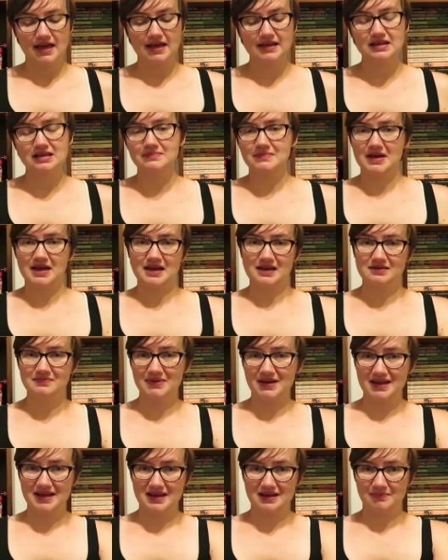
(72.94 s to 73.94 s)
Any Man
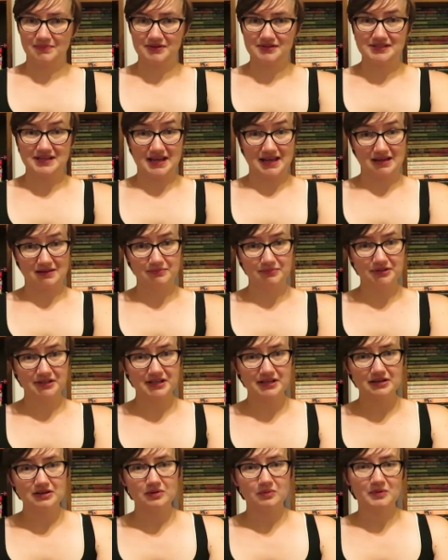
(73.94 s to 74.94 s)
by Amber
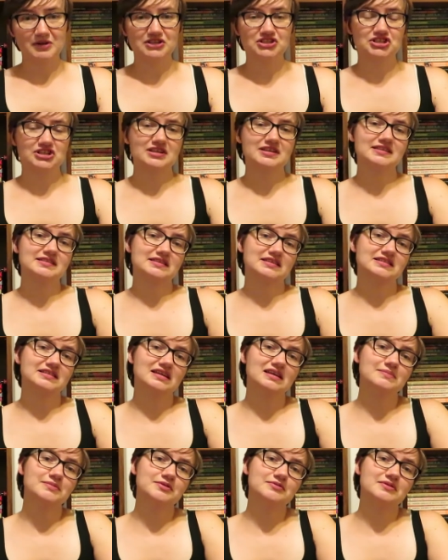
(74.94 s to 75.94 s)
Tamblyn, which is a
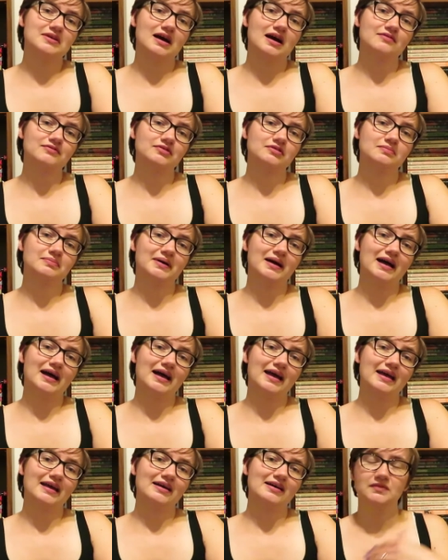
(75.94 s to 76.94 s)
debut novel
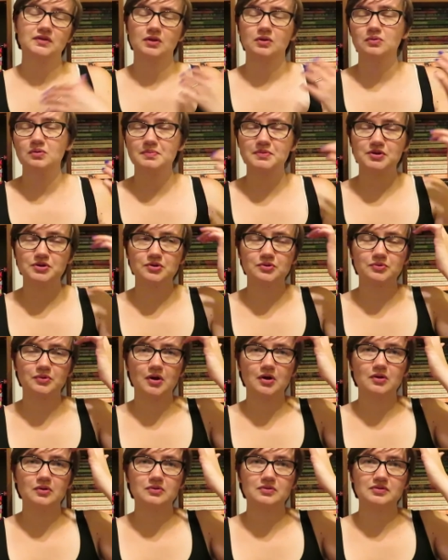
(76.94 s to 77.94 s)
by a woman who
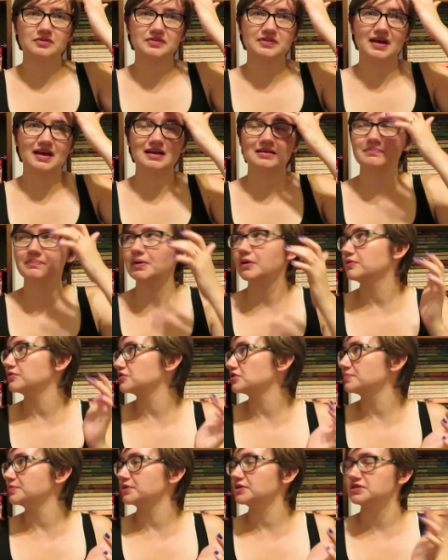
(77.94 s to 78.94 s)
wrote that
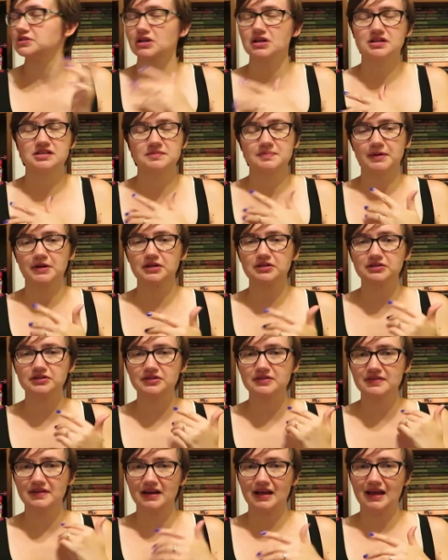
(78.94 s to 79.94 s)
poetry book Dark
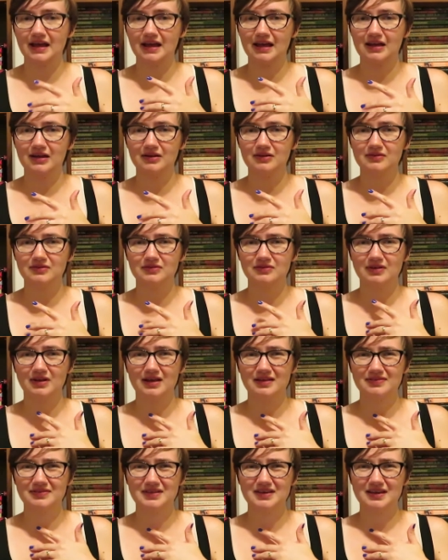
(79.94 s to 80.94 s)
Sparkler that I
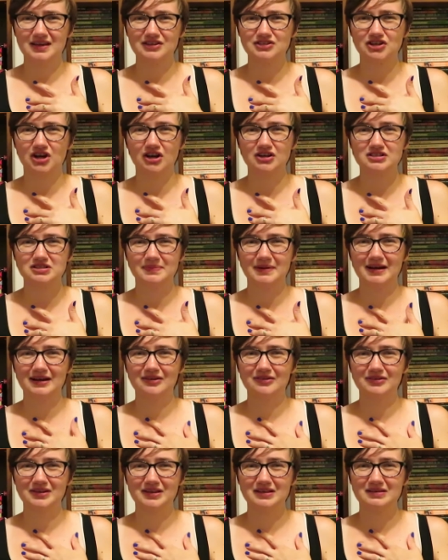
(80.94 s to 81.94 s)
think I talked
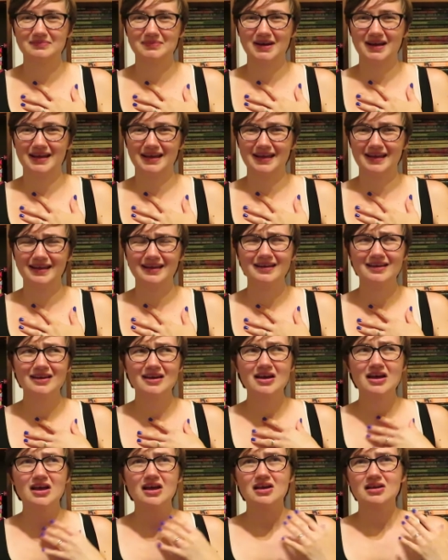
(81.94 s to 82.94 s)
about in my
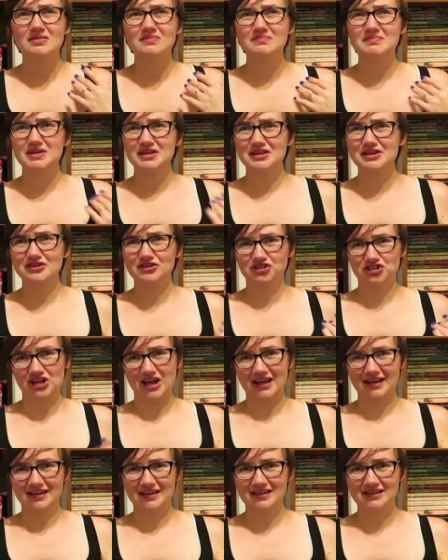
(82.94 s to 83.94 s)
mid-year
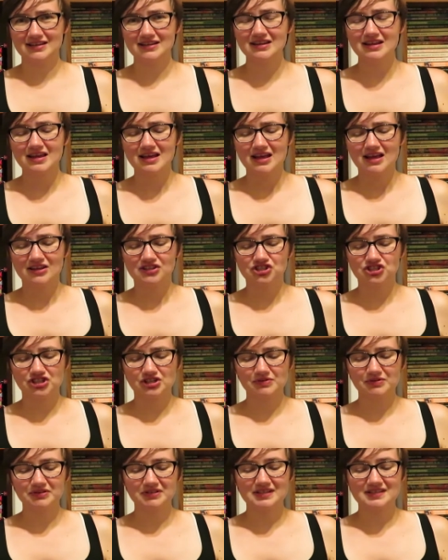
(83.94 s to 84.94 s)
check-in.
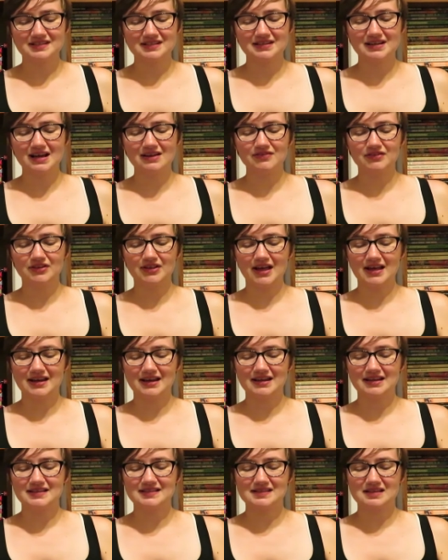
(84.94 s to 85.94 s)
She released a novel, and
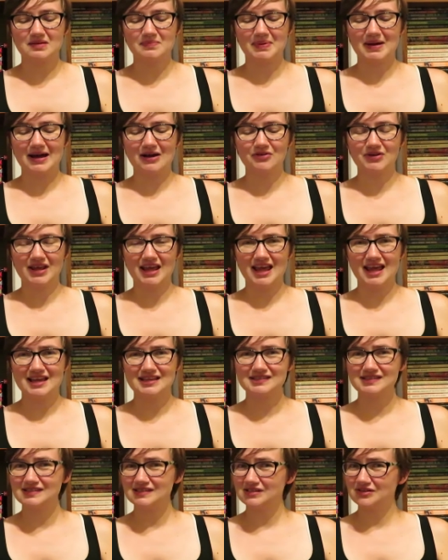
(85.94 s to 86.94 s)
it is about
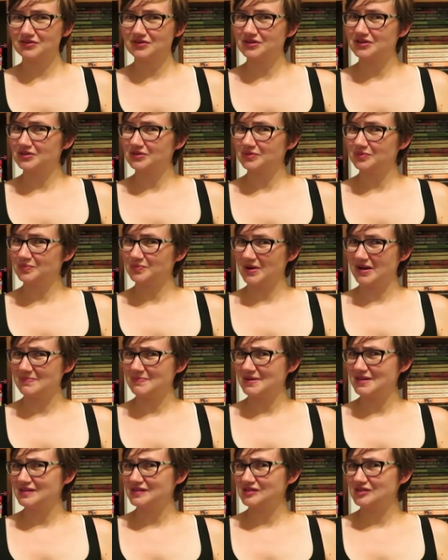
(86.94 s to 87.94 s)
a serial
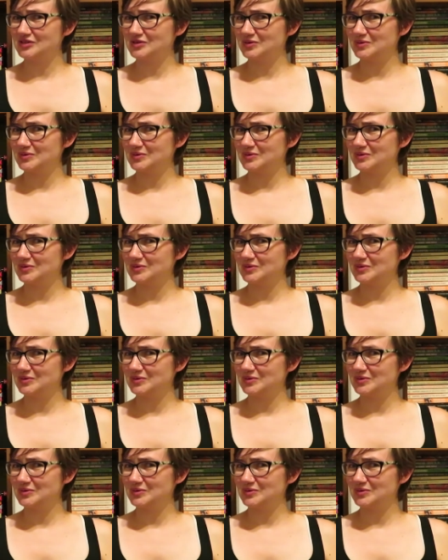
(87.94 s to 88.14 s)
rapist